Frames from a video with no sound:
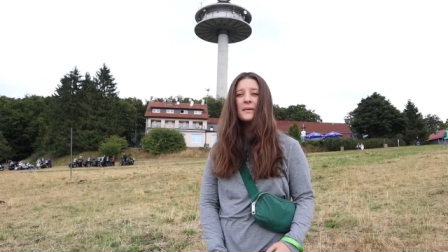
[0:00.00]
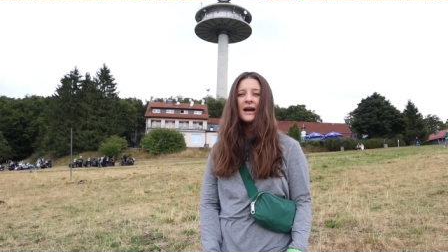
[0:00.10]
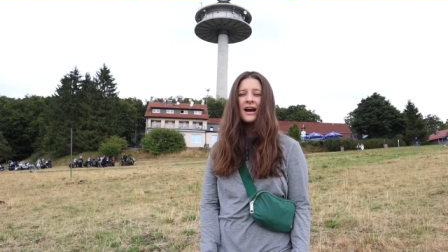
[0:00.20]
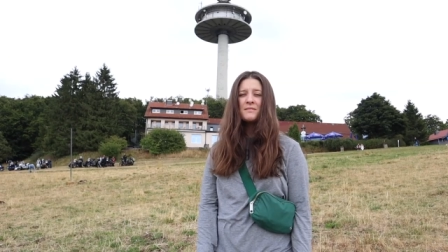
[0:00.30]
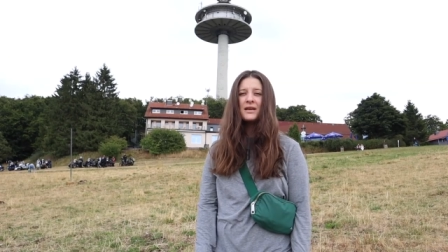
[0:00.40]

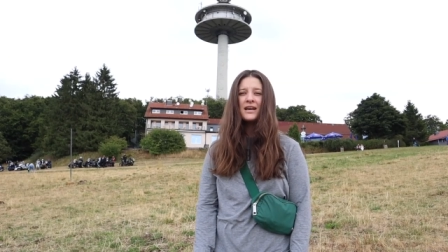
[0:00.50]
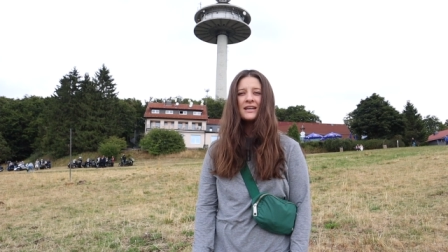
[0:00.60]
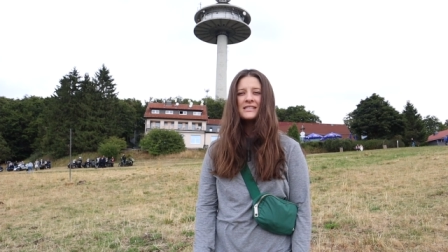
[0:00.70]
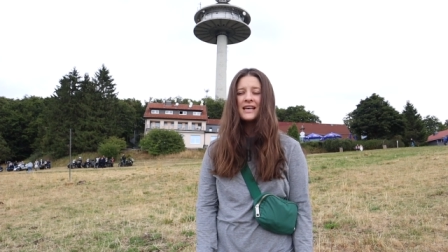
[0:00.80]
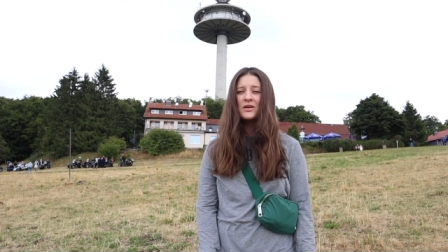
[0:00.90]
Behind me
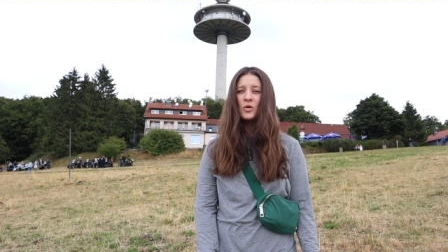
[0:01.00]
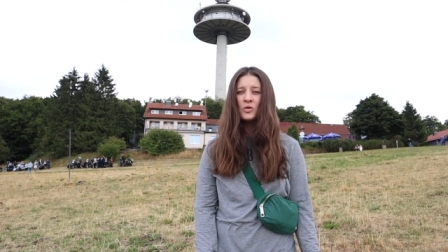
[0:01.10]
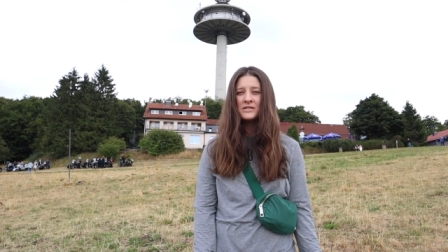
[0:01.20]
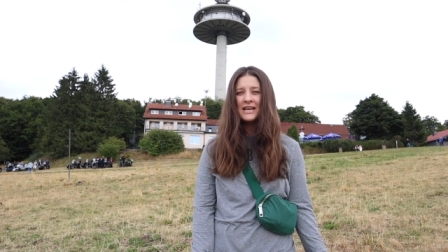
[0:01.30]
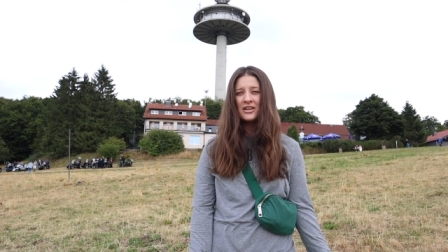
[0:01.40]
is an
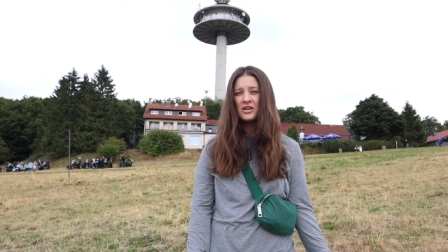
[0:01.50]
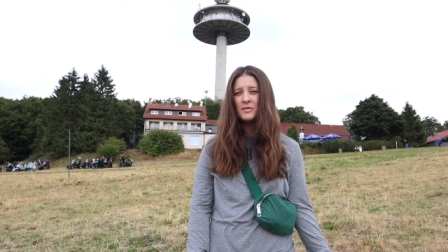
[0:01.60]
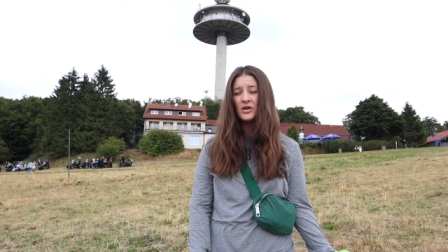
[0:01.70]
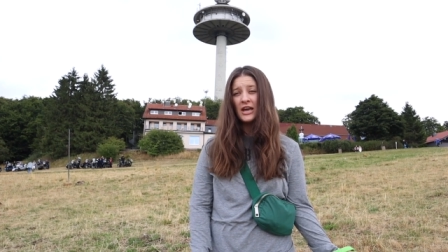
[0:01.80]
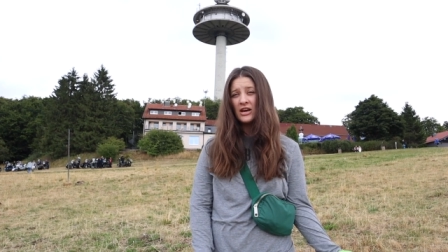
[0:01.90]
old
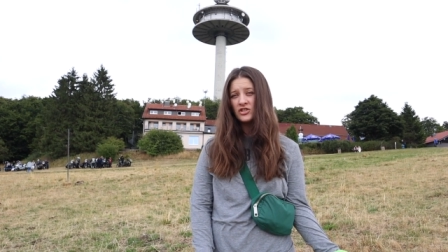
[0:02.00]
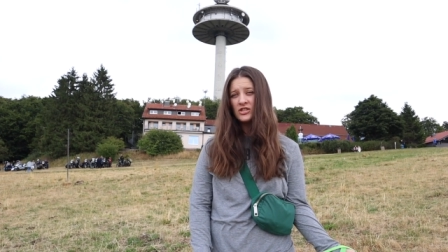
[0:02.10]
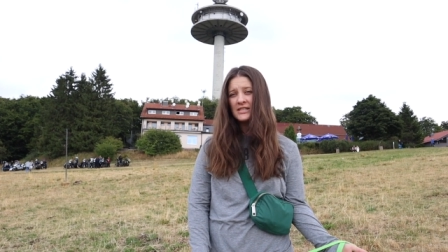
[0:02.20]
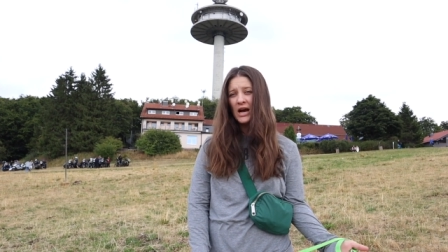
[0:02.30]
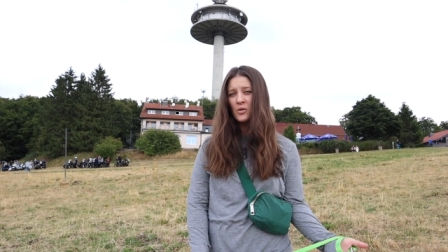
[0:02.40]

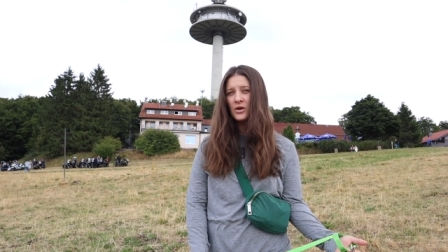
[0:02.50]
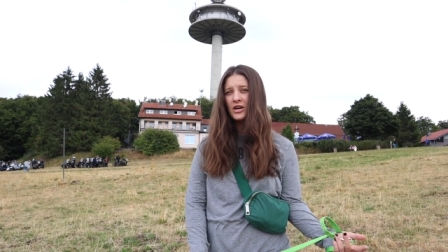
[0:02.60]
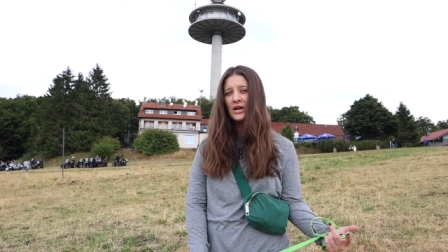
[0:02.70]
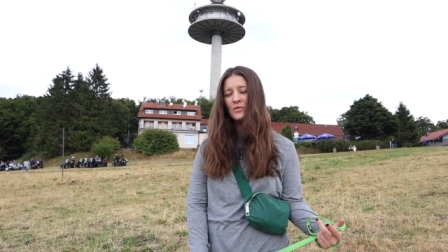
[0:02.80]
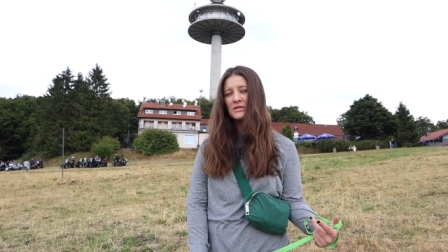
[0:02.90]
telecommunications tower.
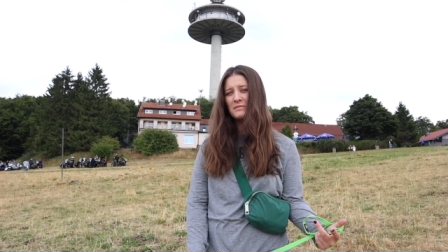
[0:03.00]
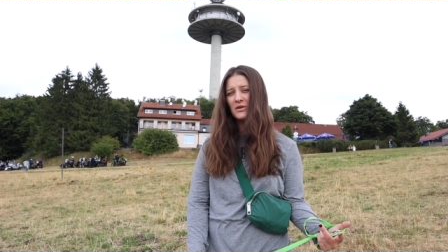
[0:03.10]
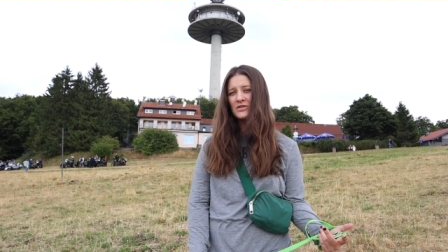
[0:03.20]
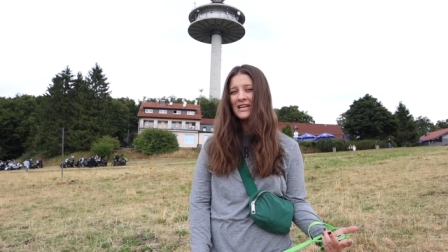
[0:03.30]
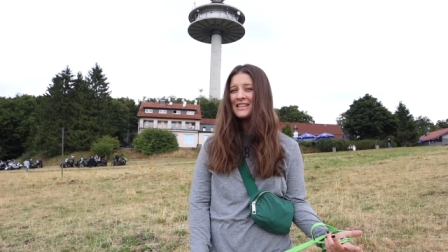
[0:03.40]
It was
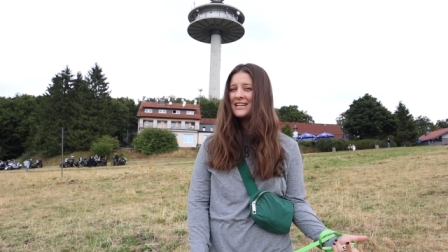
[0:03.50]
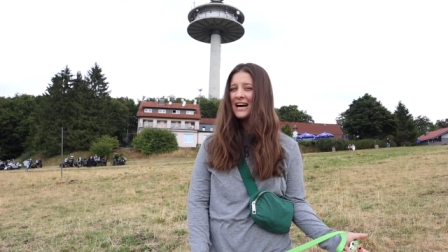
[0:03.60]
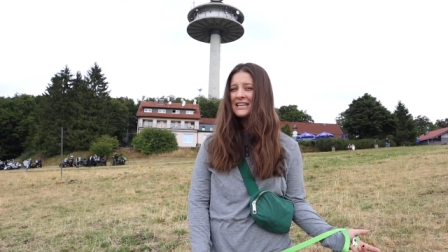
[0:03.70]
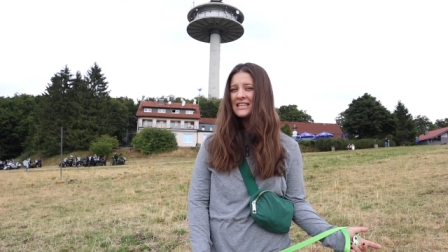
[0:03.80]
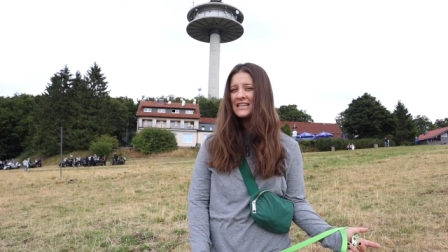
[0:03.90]
built in the
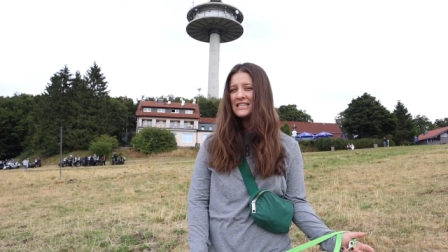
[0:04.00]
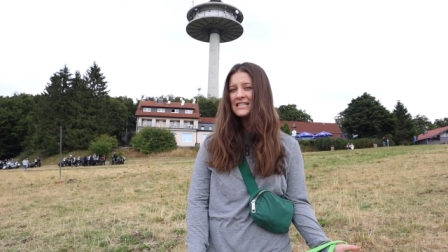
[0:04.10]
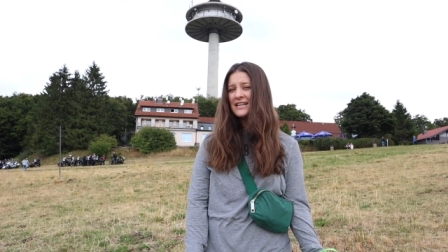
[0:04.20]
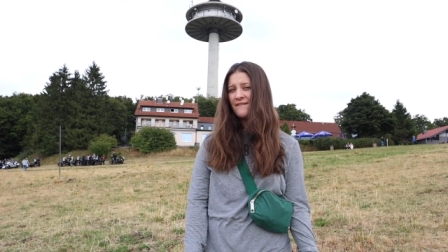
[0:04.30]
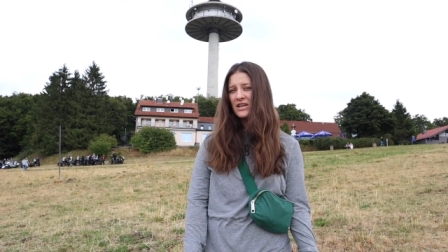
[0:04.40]

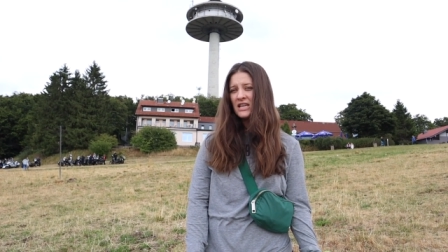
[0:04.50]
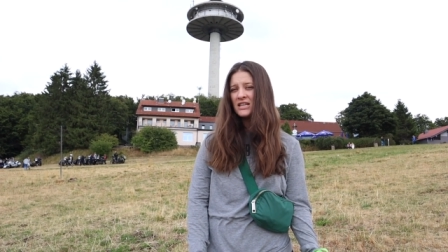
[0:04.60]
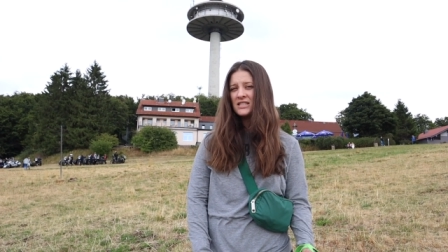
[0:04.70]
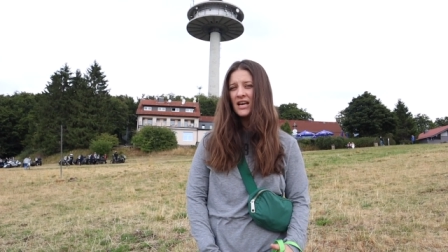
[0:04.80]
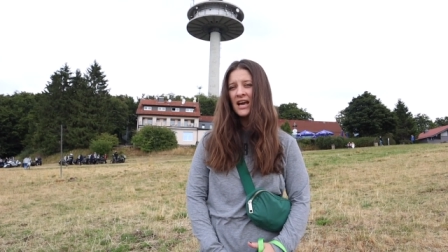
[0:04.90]

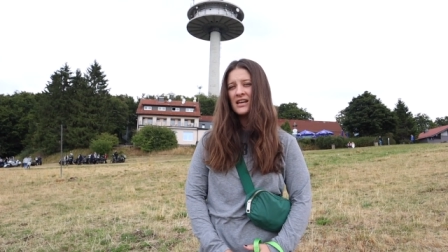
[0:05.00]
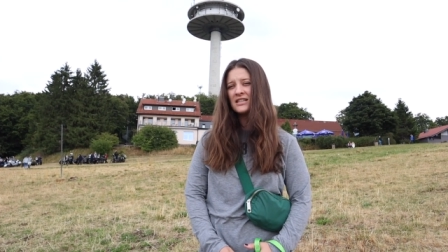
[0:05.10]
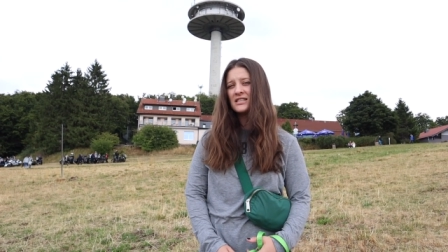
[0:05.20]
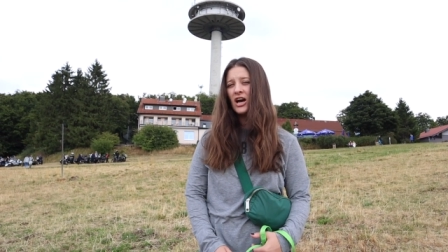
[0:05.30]
1970s and it's